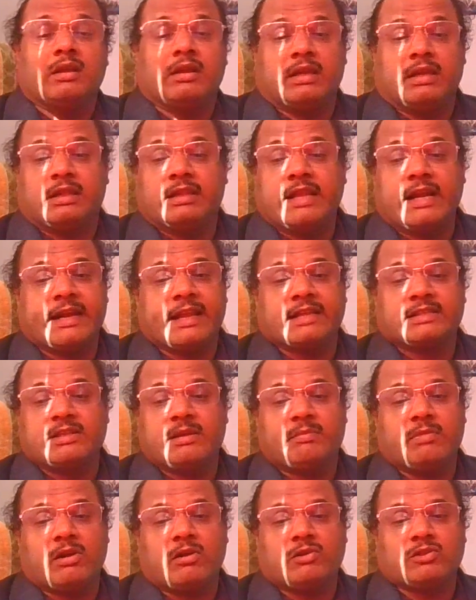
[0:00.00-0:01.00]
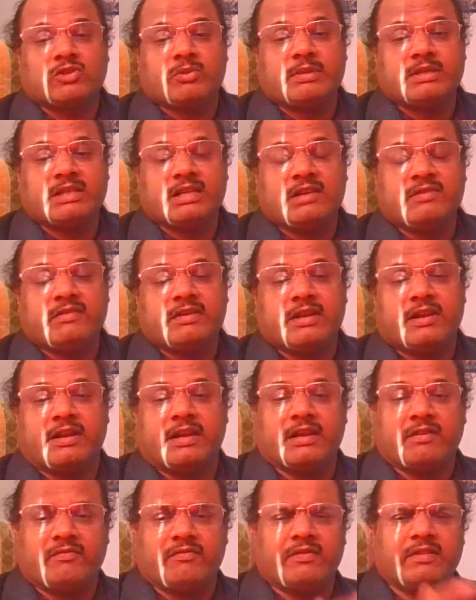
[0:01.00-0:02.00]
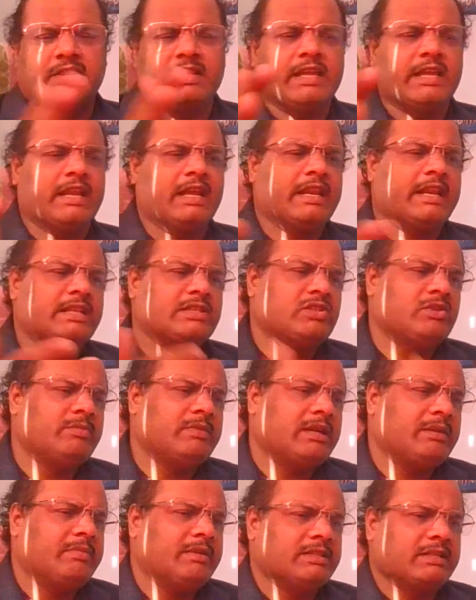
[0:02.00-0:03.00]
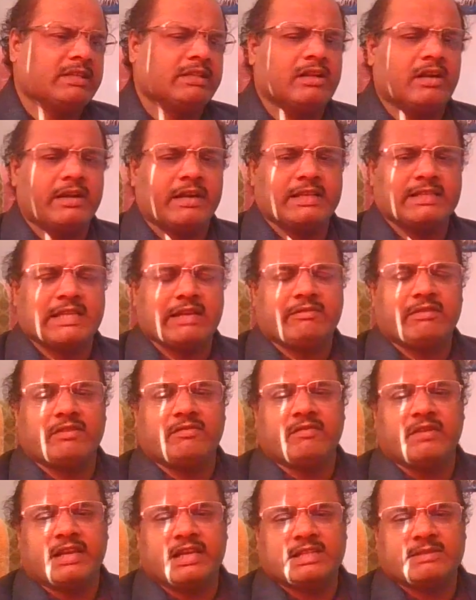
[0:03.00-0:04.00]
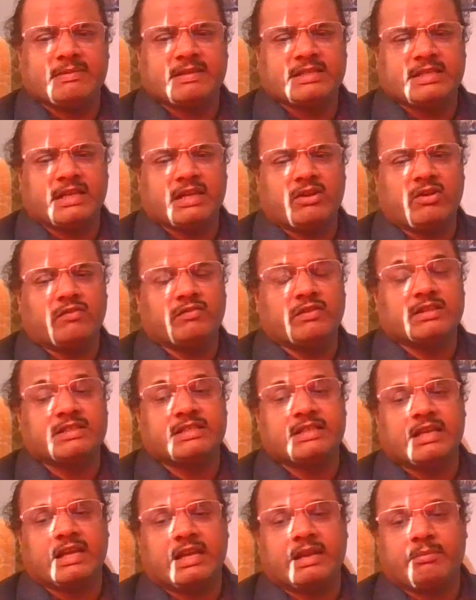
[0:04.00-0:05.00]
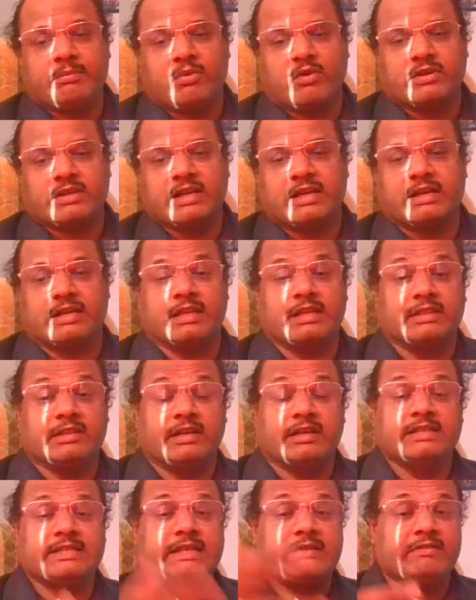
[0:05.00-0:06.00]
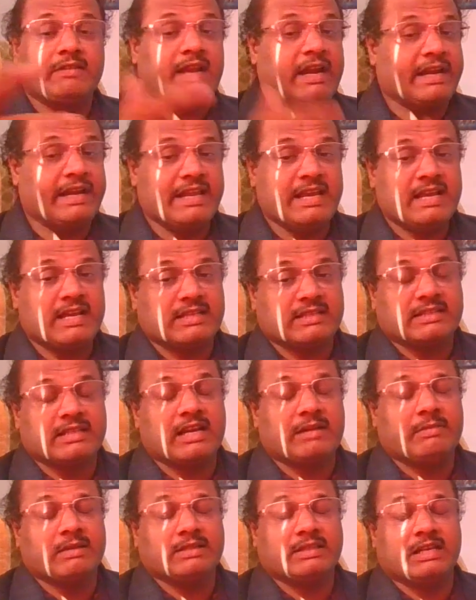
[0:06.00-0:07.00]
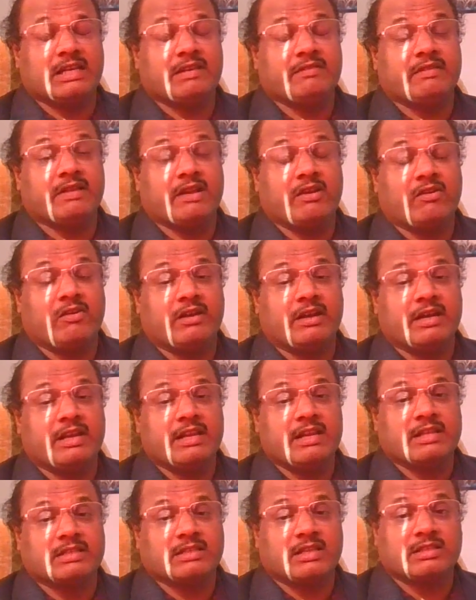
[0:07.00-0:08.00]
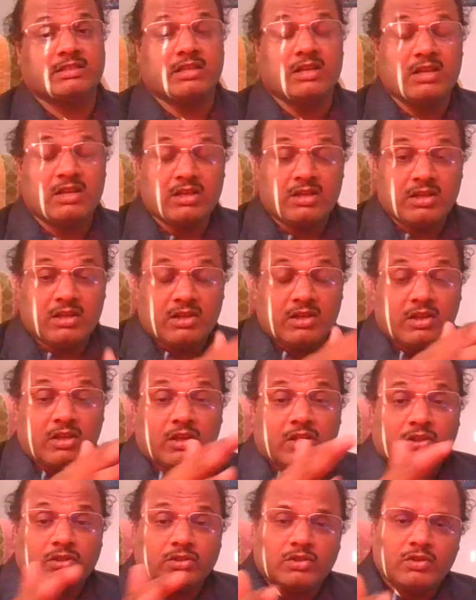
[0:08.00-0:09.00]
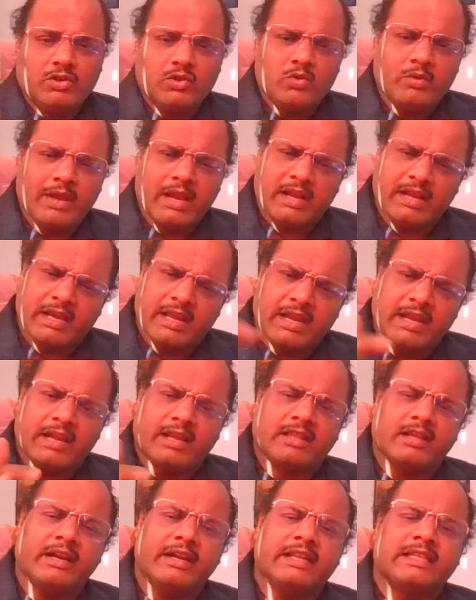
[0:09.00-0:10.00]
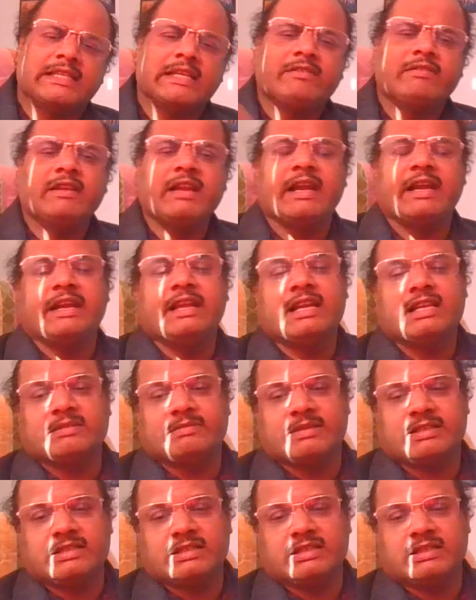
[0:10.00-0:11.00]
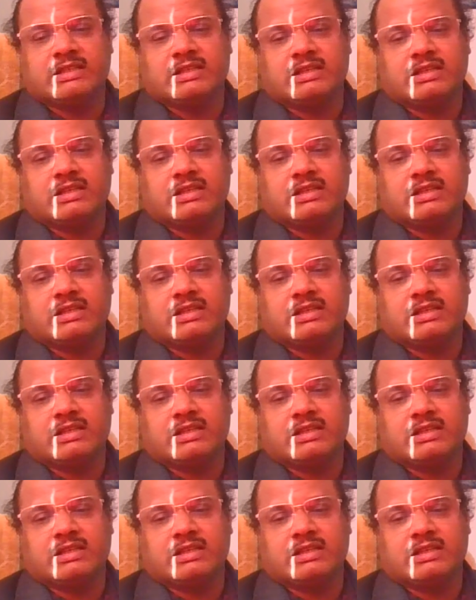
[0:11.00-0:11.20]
that example also basically we had take. There are assume that basically 37 ways basically of the CRM project, 37 ideas that basically we have already discussed. So you can create 37 ideas basically.